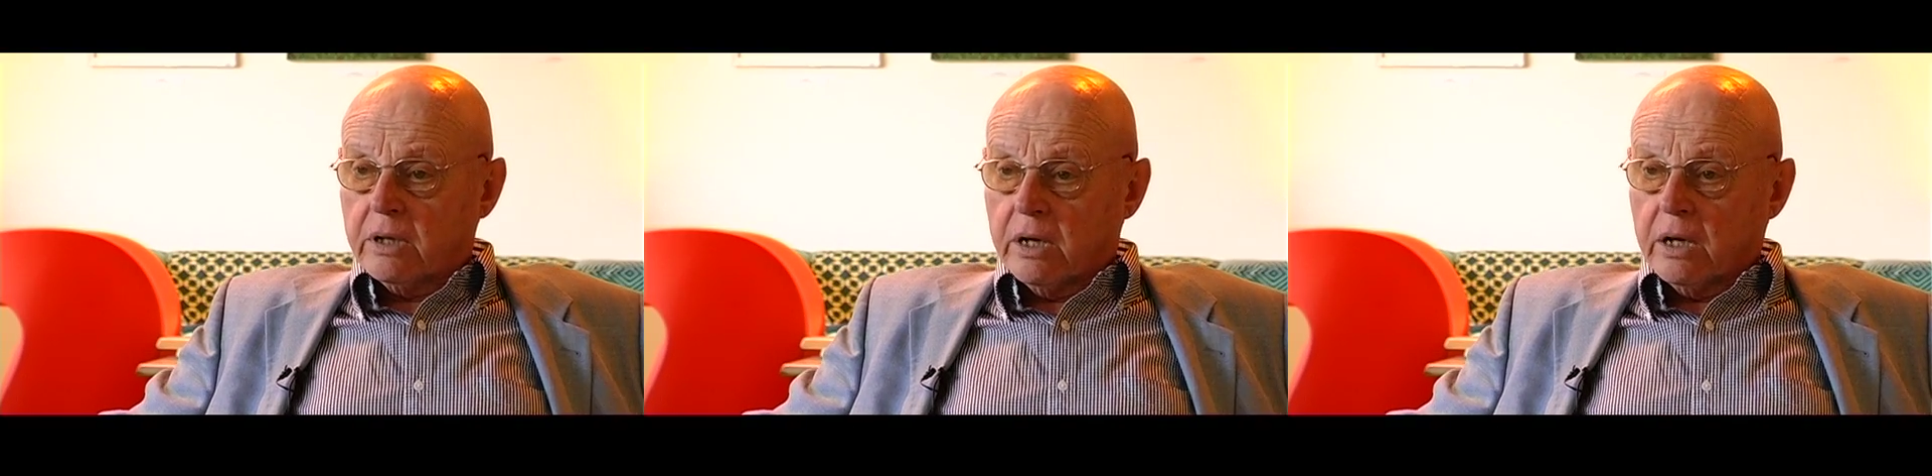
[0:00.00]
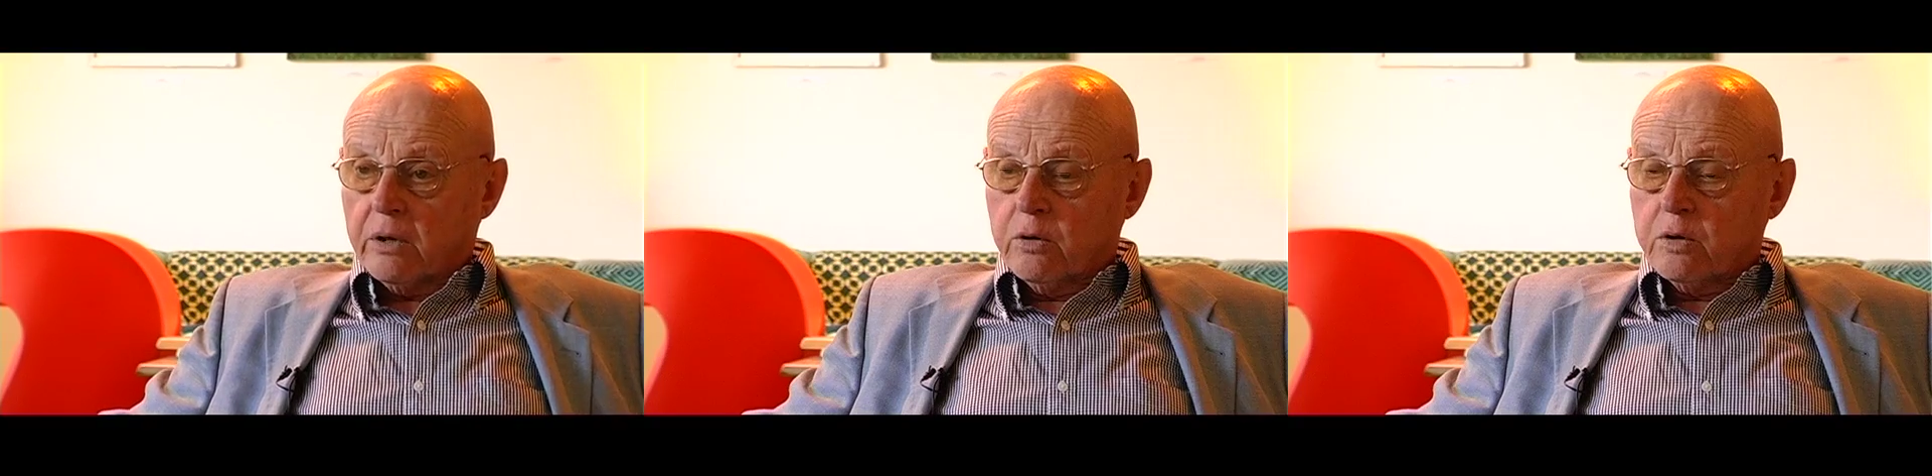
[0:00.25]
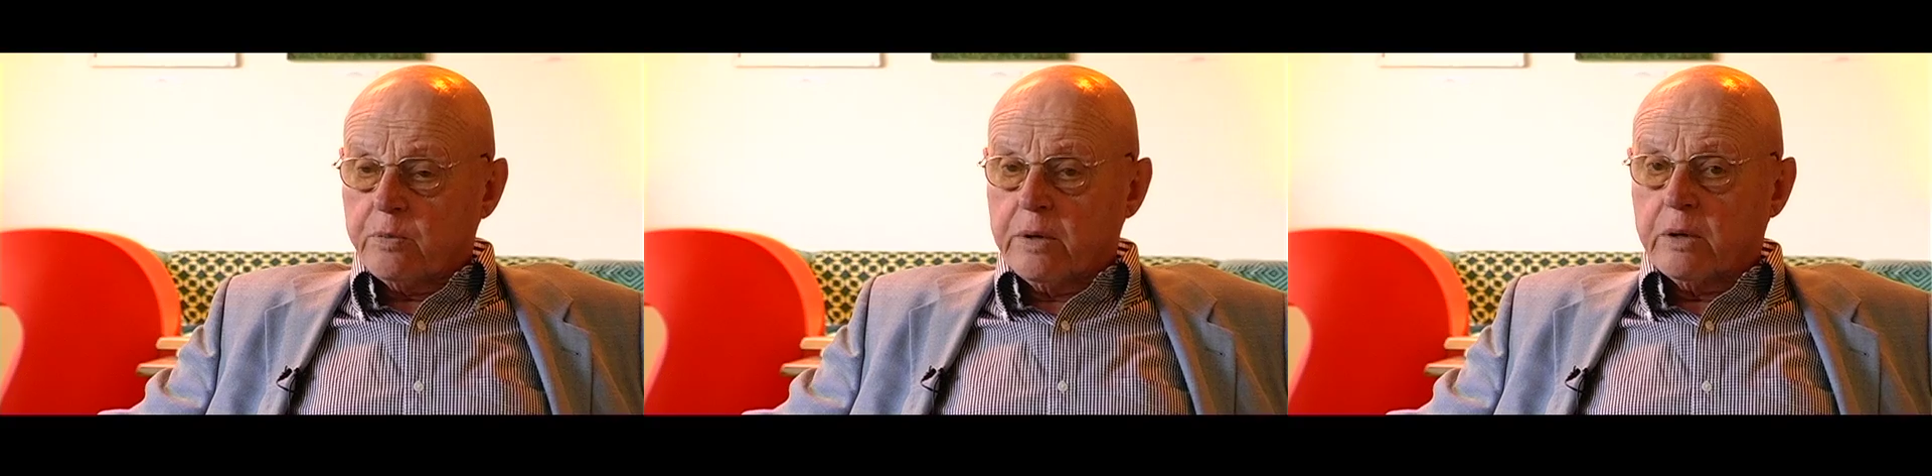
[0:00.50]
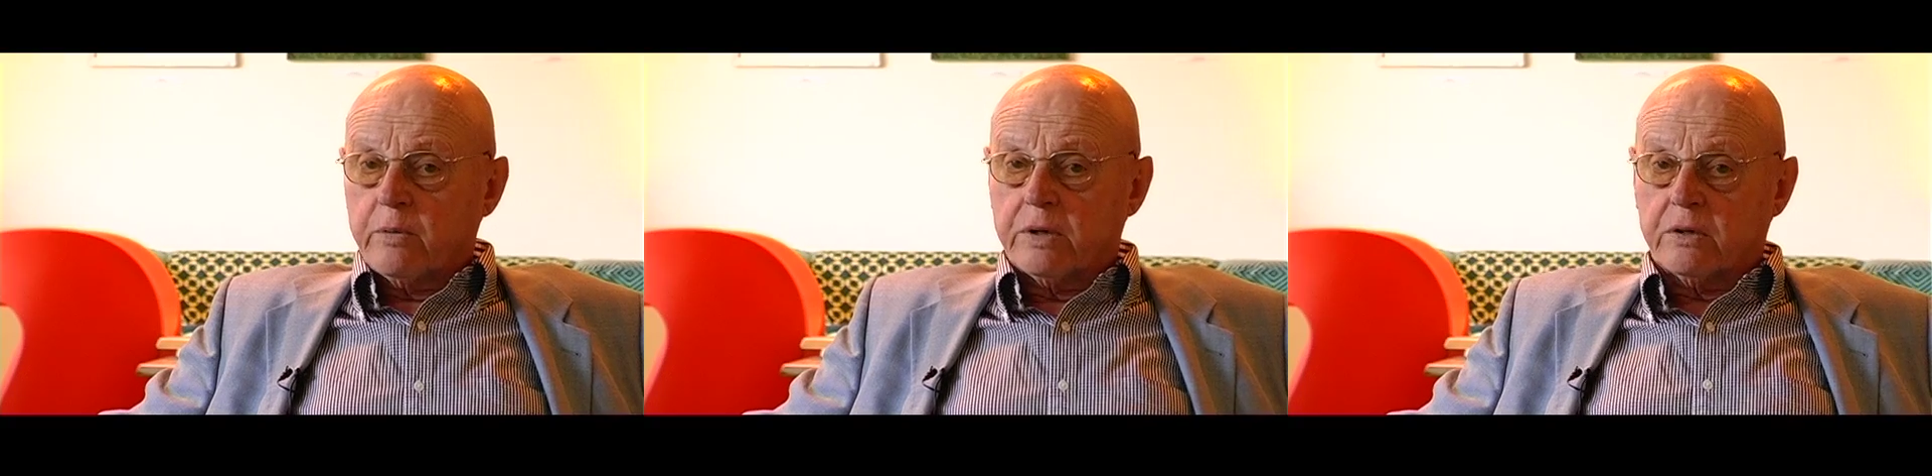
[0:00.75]
I could
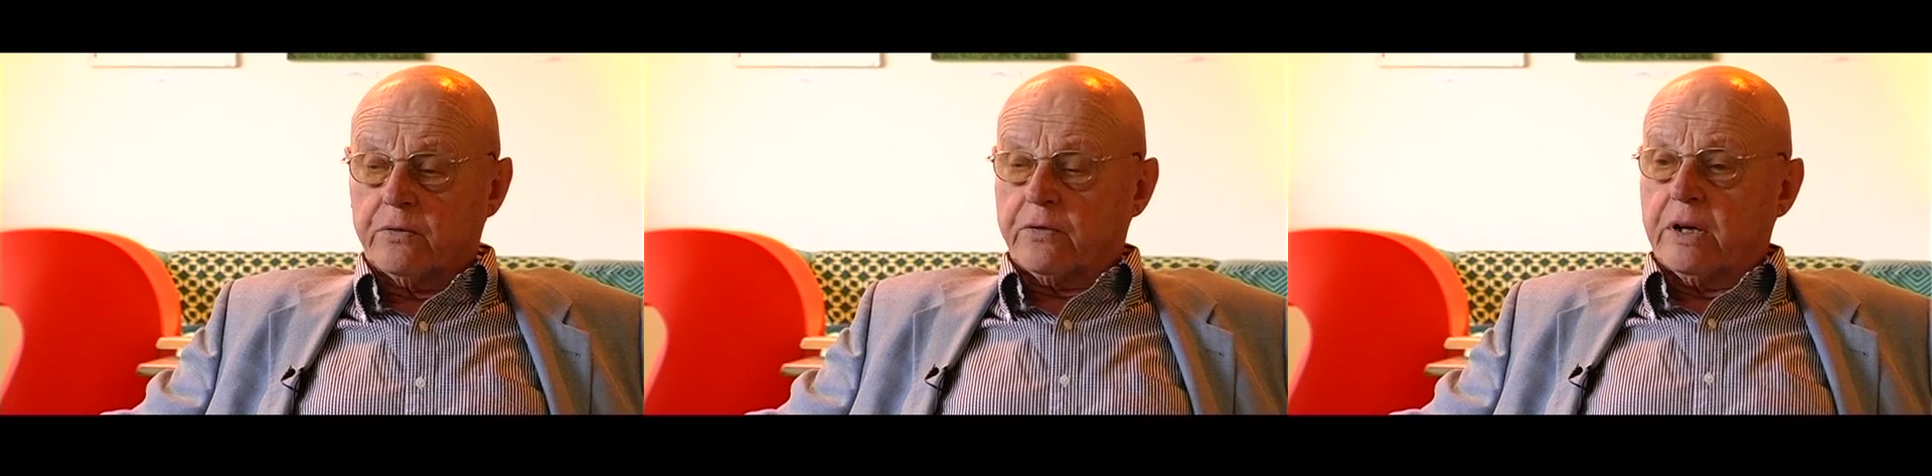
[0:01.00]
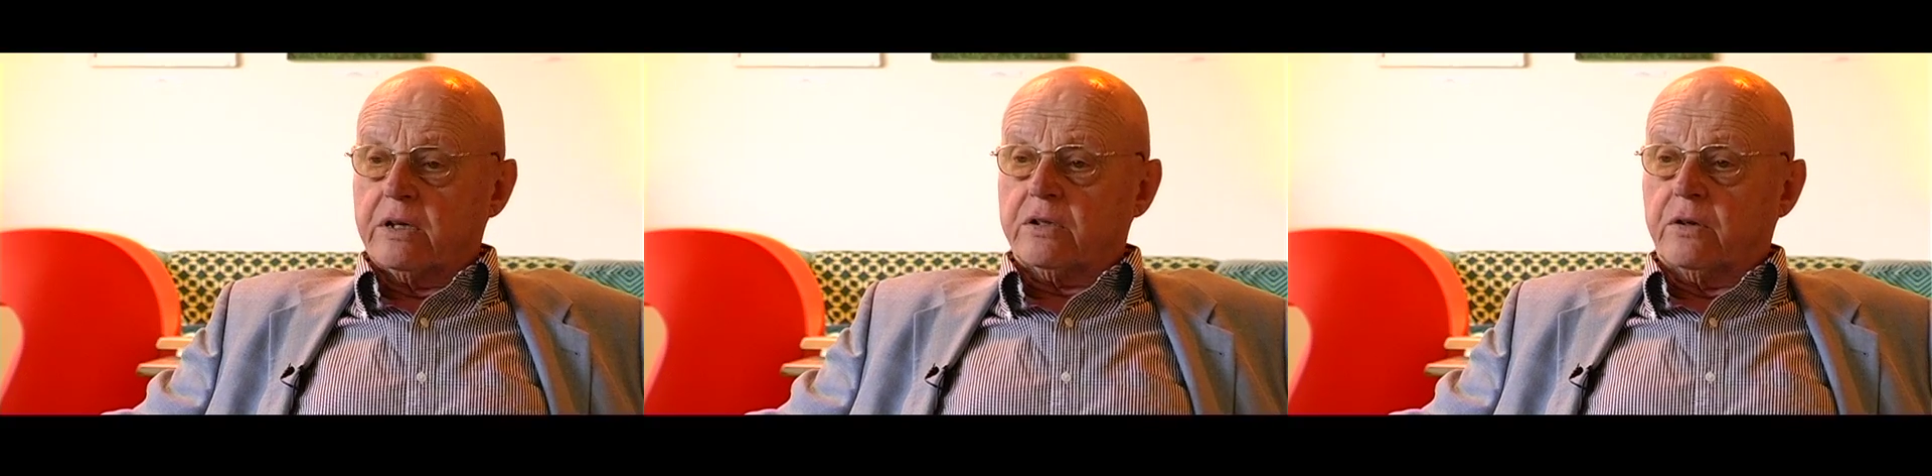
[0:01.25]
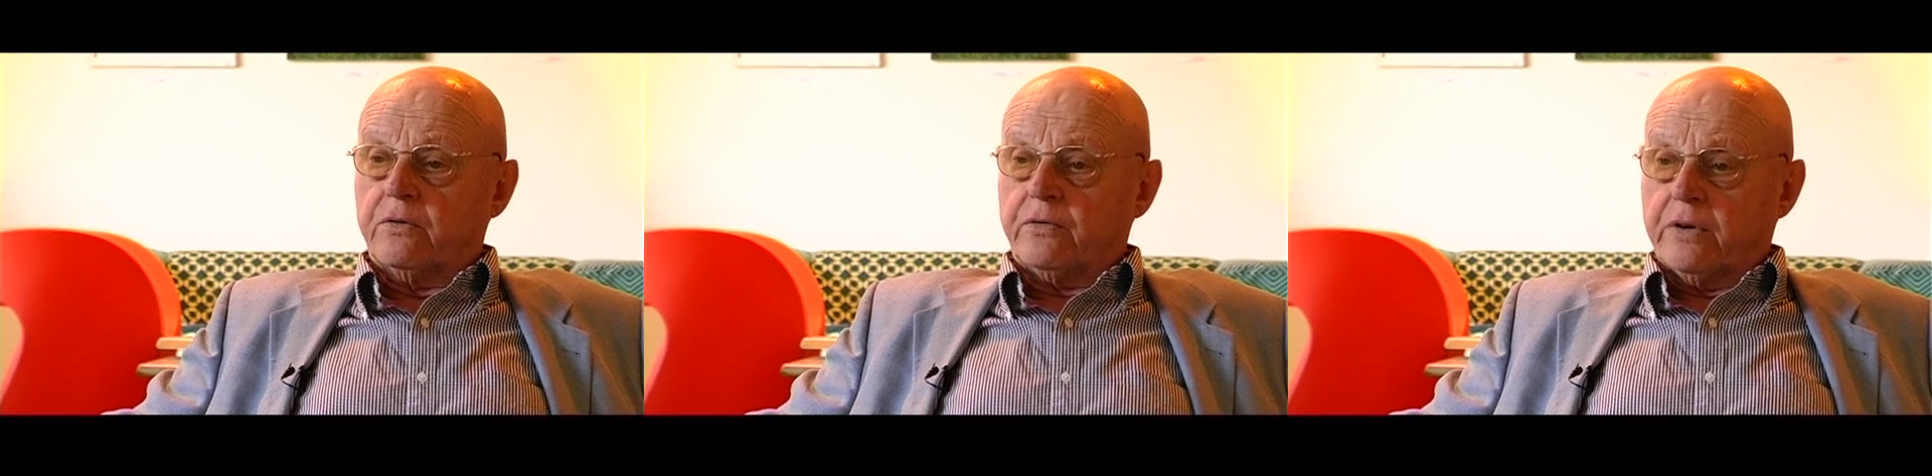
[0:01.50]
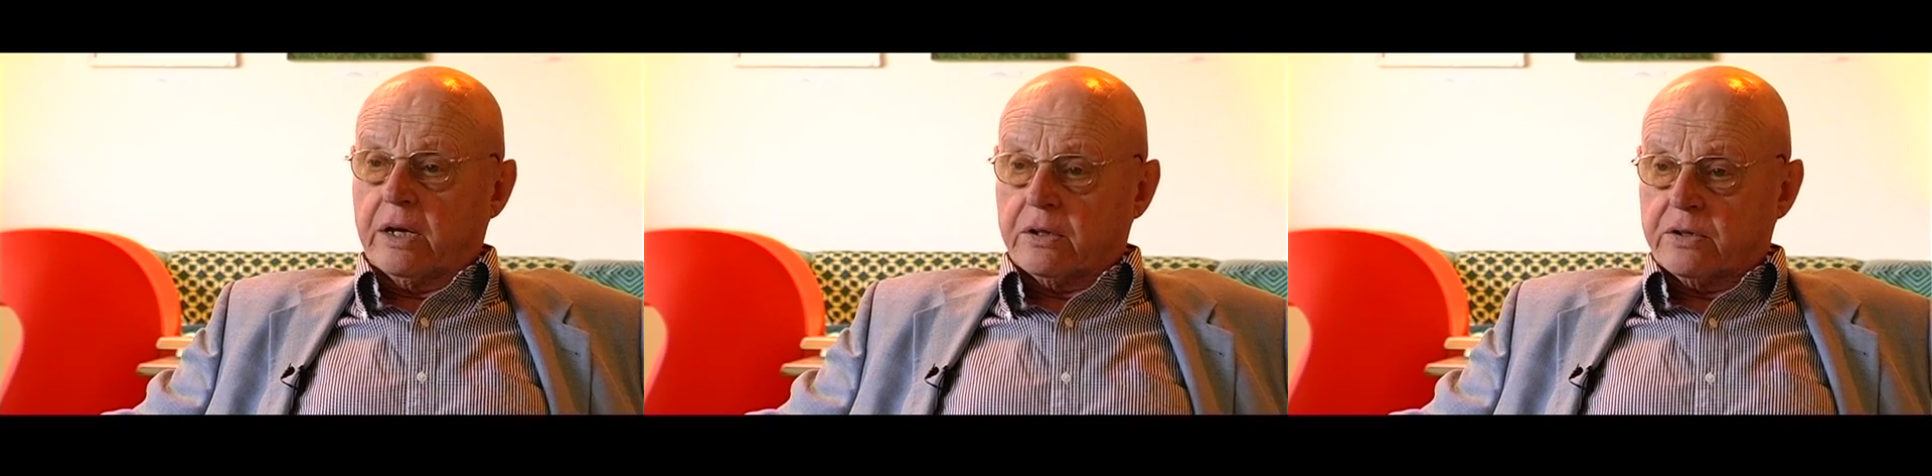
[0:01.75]
speak with the French in
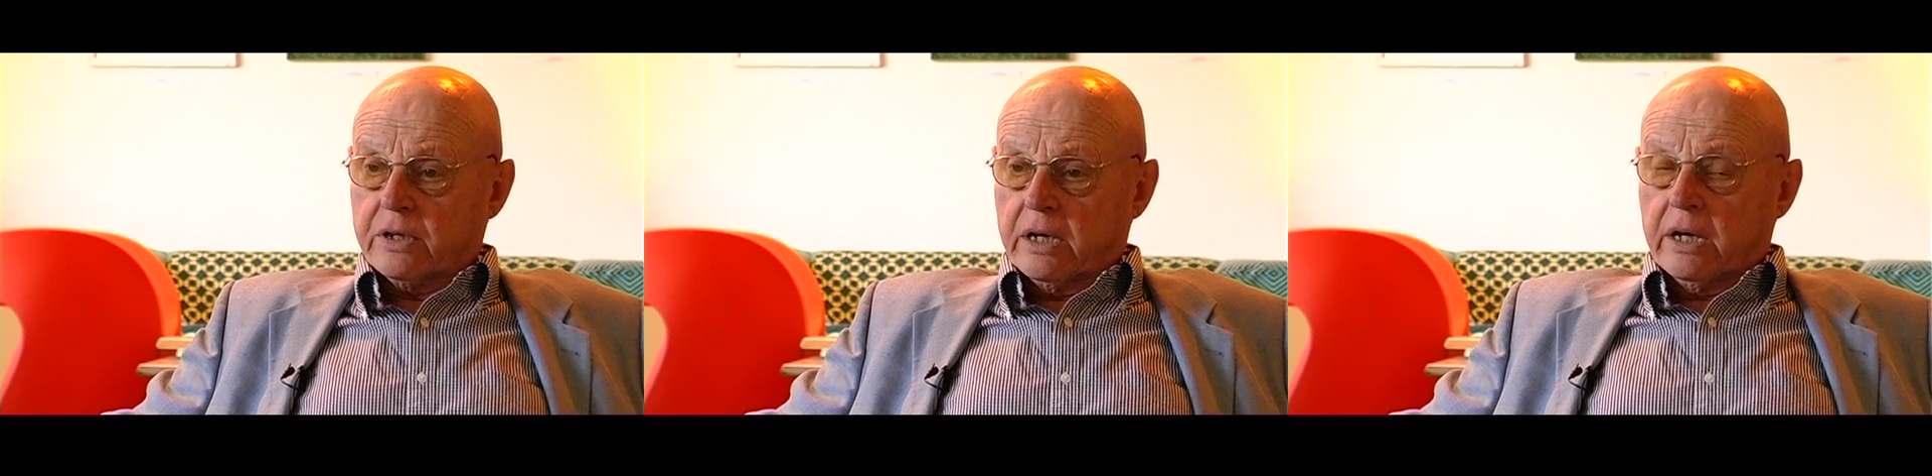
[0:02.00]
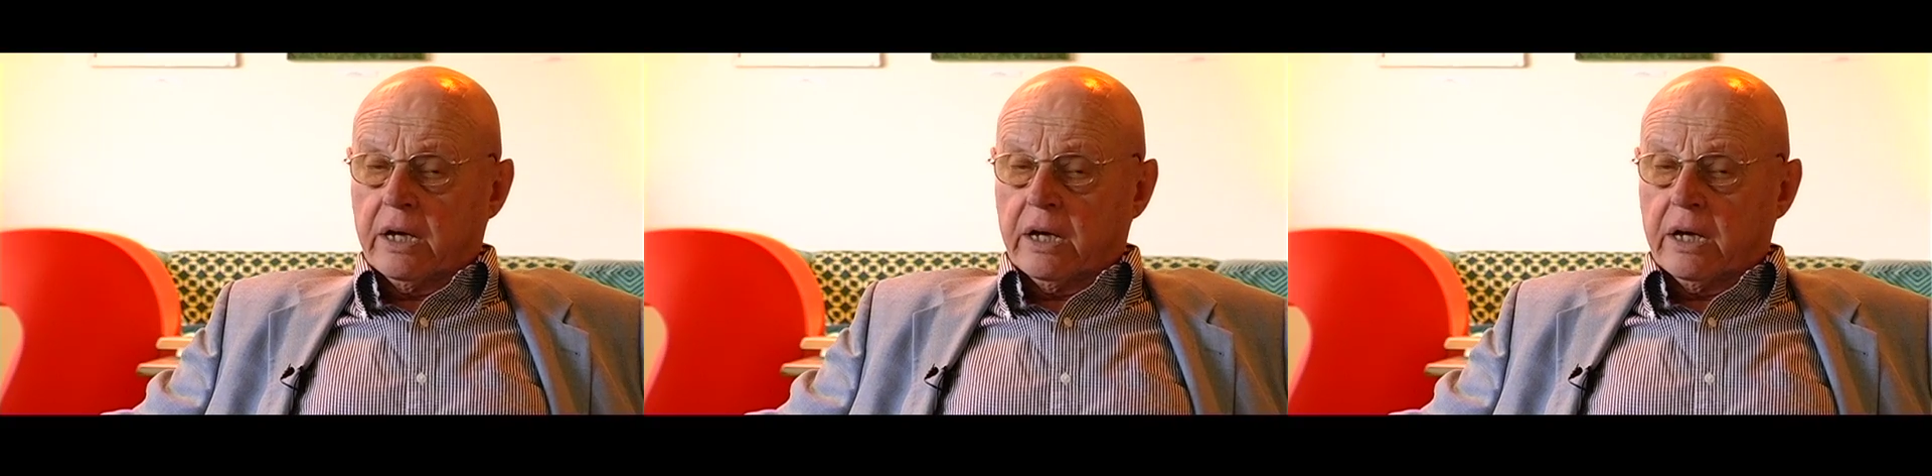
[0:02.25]
French,